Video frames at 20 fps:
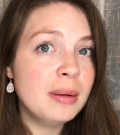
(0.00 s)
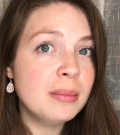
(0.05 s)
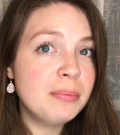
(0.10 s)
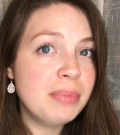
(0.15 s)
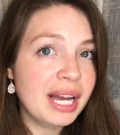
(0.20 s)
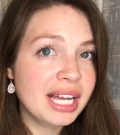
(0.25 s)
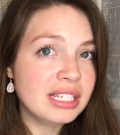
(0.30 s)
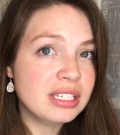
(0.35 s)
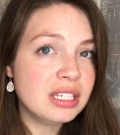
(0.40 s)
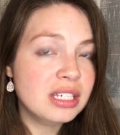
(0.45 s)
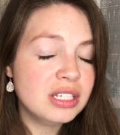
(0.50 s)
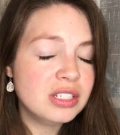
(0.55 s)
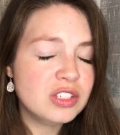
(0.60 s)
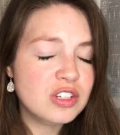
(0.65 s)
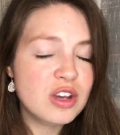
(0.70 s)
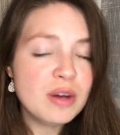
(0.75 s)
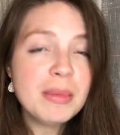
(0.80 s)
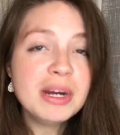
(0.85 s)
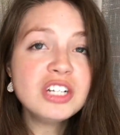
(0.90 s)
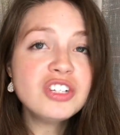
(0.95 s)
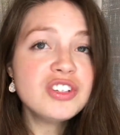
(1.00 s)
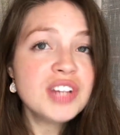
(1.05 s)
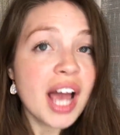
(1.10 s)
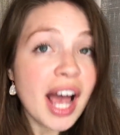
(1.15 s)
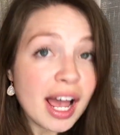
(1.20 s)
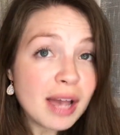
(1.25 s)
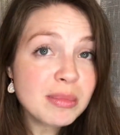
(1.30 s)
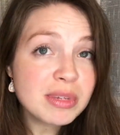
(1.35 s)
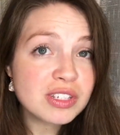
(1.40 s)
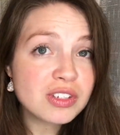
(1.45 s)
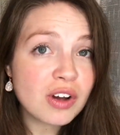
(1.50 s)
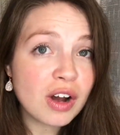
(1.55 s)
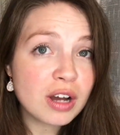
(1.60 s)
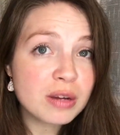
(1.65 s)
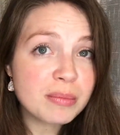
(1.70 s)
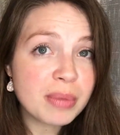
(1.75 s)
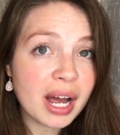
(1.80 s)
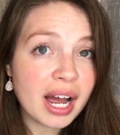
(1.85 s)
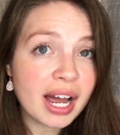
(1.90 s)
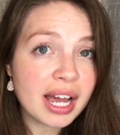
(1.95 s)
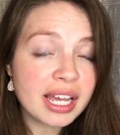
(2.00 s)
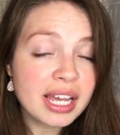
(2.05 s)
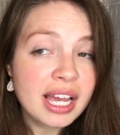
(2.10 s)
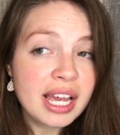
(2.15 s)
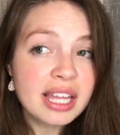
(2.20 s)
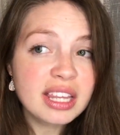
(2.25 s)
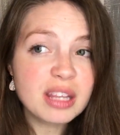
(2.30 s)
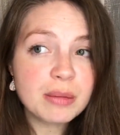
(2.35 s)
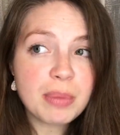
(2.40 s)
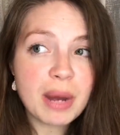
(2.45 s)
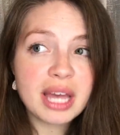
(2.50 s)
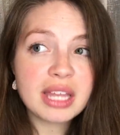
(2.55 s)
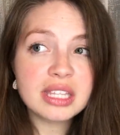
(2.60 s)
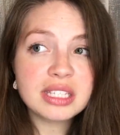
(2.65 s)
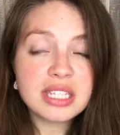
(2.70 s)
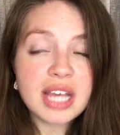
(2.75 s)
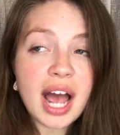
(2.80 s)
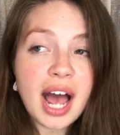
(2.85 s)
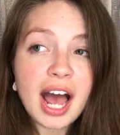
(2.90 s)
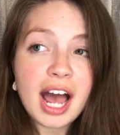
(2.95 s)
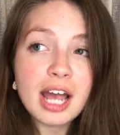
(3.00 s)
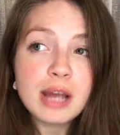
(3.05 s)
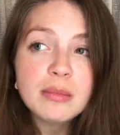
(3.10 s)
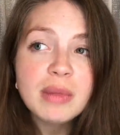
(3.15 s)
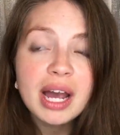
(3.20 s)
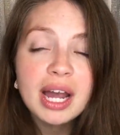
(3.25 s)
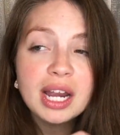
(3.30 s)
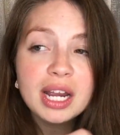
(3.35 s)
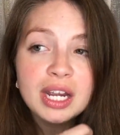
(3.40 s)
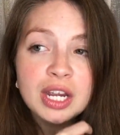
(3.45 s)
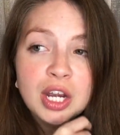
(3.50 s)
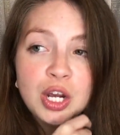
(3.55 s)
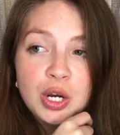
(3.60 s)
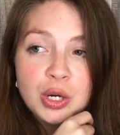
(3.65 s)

but too much time has gone by that by the time I